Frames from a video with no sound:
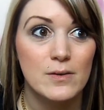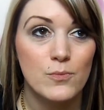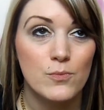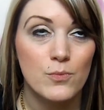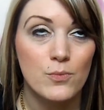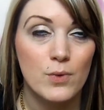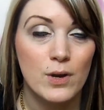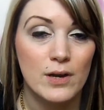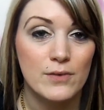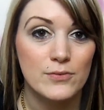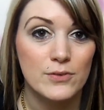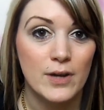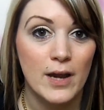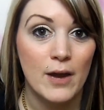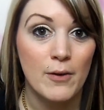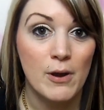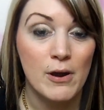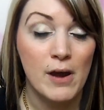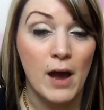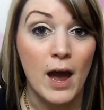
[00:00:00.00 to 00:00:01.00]
whatever
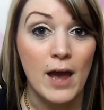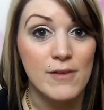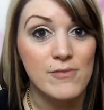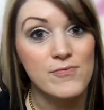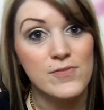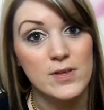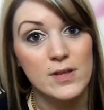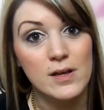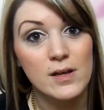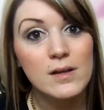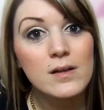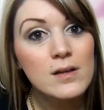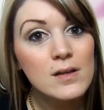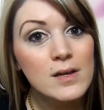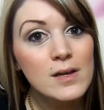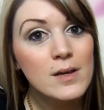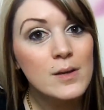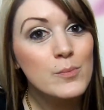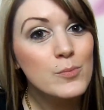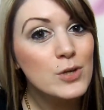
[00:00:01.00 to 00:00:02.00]
how I feel
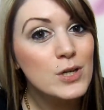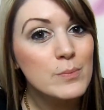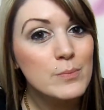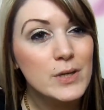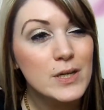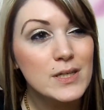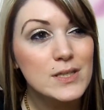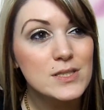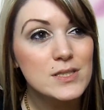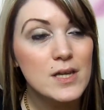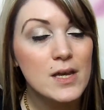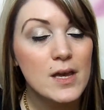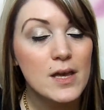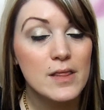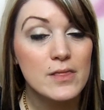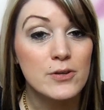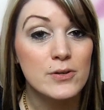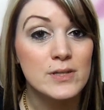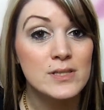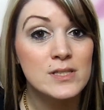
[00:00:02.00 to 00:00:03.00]
pretty much.
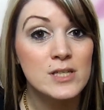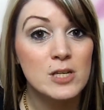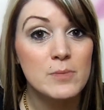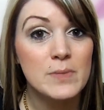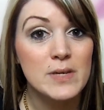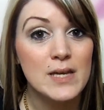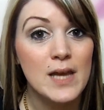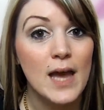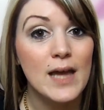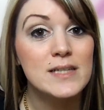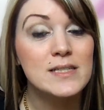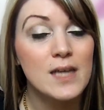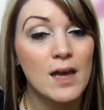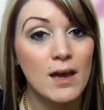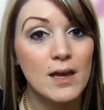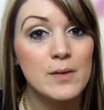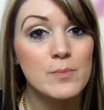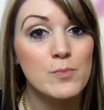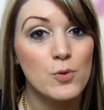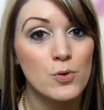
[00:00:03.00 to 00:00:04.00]
There is going to be a
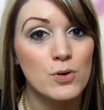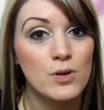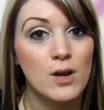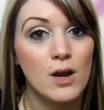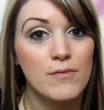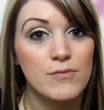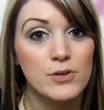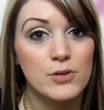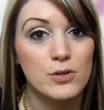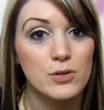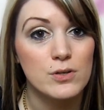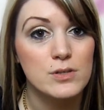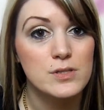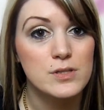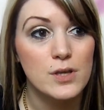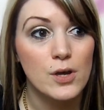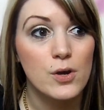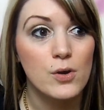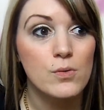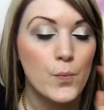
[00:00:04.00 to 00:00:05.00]
ton more of the girls
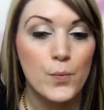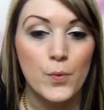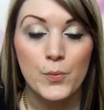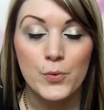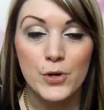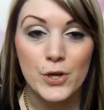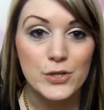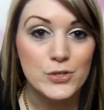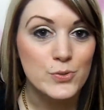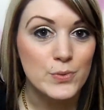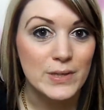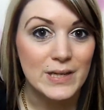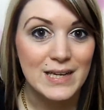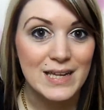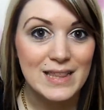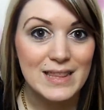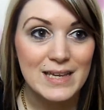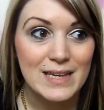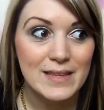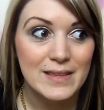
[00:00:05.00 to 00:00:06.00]
though when we're not doing
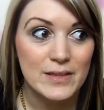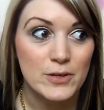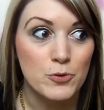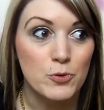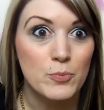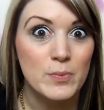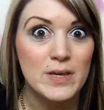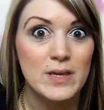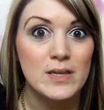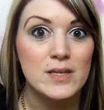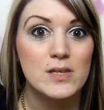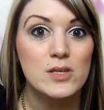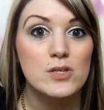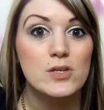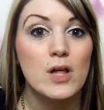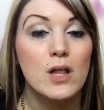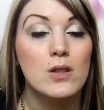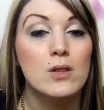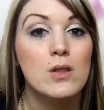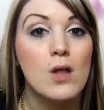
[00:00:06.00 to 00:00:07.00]
anything. There will be
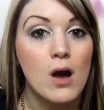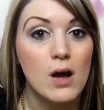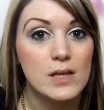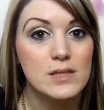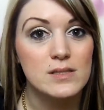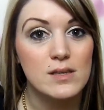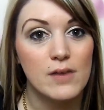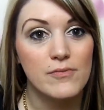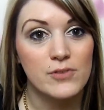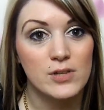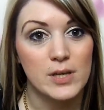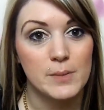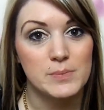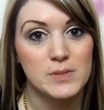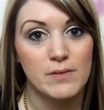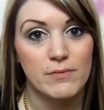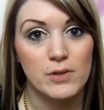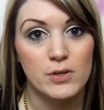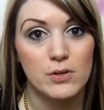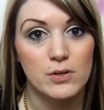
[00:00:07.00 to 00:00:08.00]
lots of clips
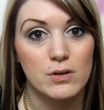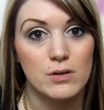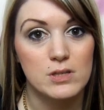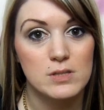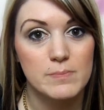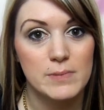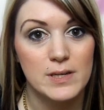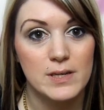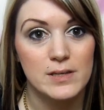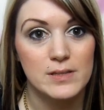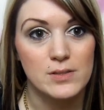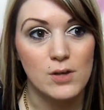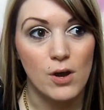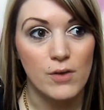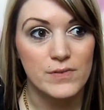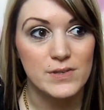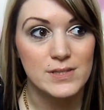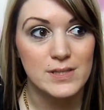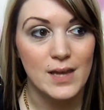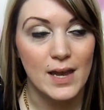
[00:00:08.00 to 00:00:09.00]
of the girls because
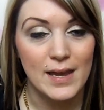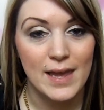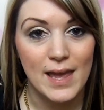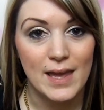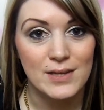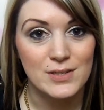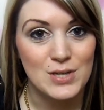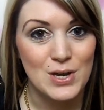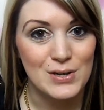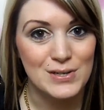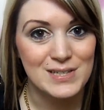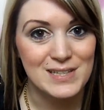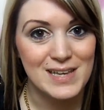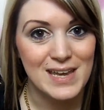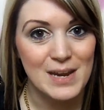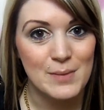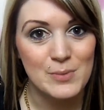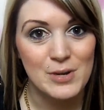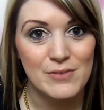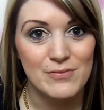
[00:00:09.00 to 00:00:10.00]
obviously I can't talk to the
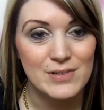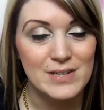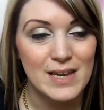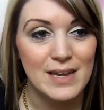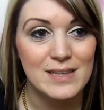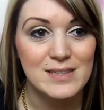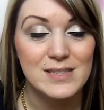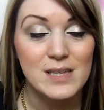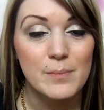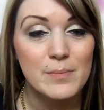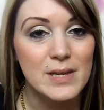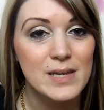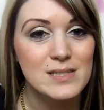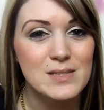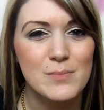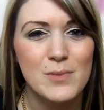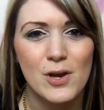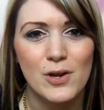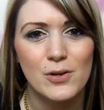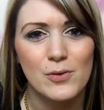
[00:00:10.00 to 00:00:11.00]
camera every day and some days
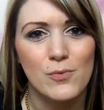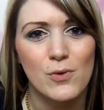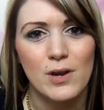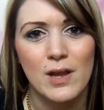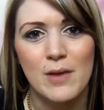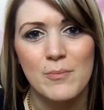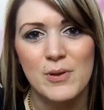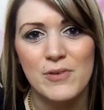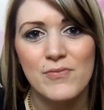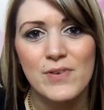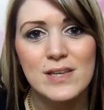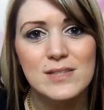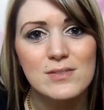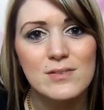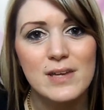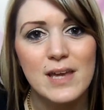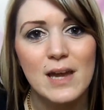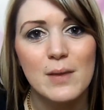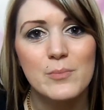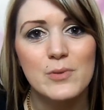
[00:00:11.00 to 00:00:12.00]
I'm not going to want to have my face on
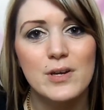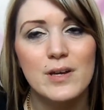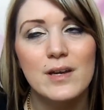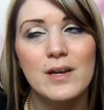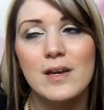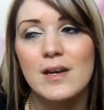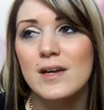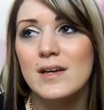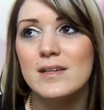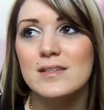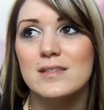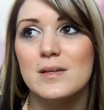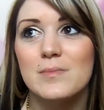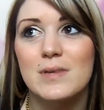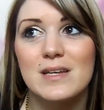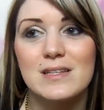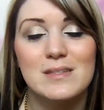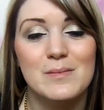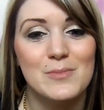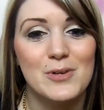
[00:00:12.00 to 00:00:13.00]
camera. Some
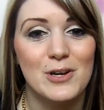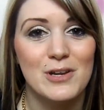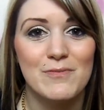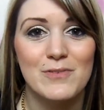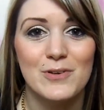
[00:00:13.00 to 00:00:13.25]
days I'm not even